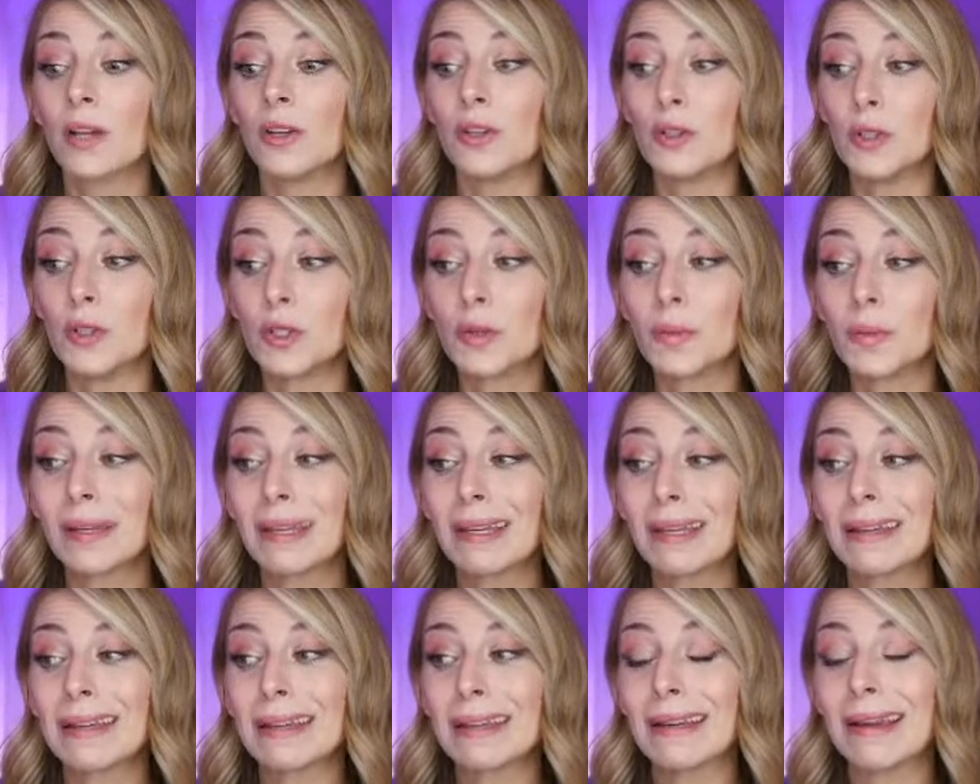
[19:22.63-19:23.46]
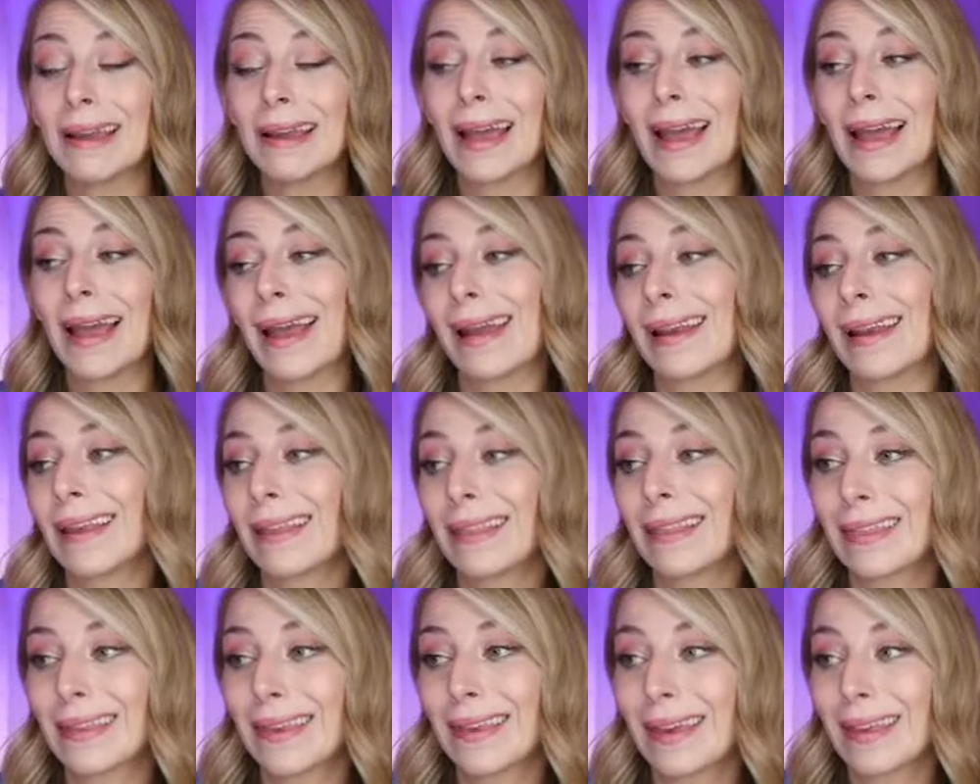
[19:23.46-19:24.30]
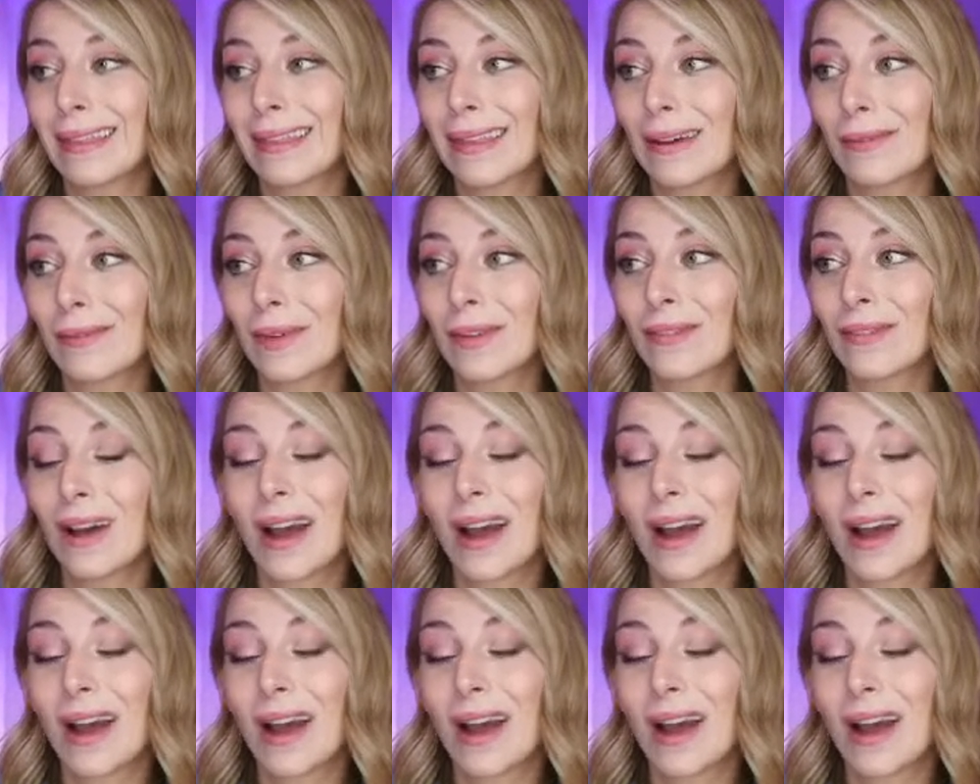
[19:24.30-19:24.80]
doing anything that we've